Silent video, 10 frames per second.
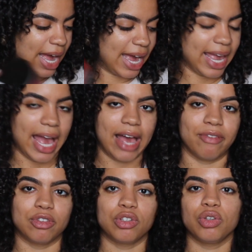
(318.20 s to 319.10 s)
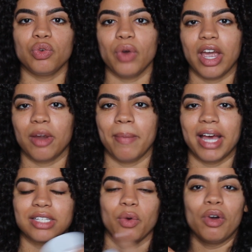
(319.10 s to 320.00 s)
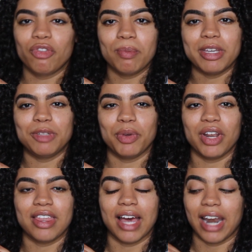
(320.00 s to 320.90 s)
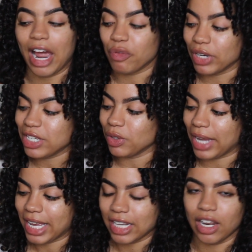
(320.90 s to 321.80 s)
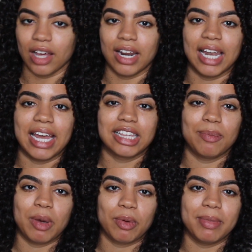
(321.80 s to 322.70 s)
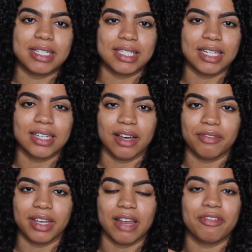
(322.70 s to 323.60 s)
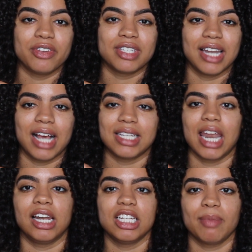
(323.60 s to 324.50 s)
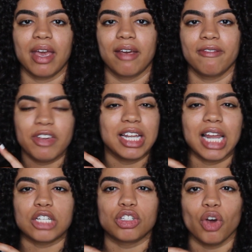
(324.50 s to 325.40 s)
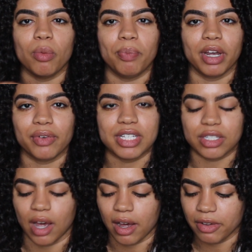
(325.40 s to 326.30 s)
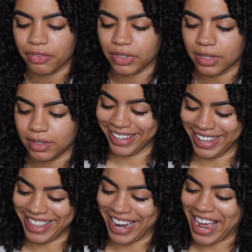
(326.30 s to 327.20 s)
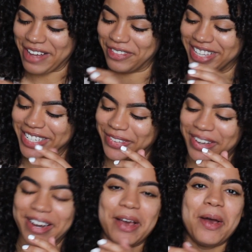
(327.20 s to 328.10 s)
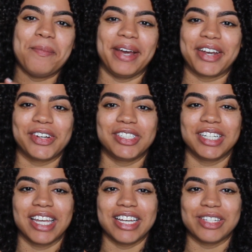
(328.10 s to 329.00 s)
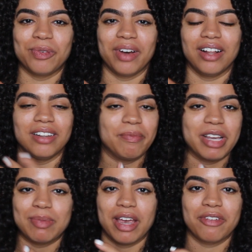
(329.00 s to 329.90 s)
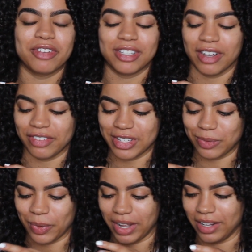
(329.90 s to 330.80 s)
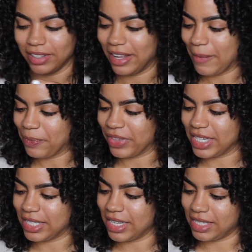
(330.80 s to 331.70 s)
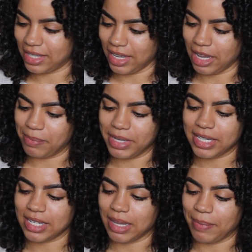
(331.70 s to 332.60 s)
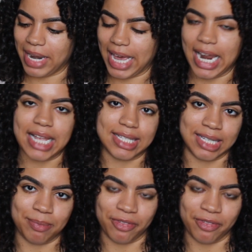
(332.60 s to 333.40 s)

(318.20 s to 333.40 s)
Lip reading: I have 2 hair masks, one from Each Beauty that I really do like a lot. I like the peppermint scent of it. It feels nice and it leaves my hair feeling like so buttery soft. And then I have this one by Curl Junkie as well. It makes my hair feel soft as well. This is the Hibiscus and Banana Deep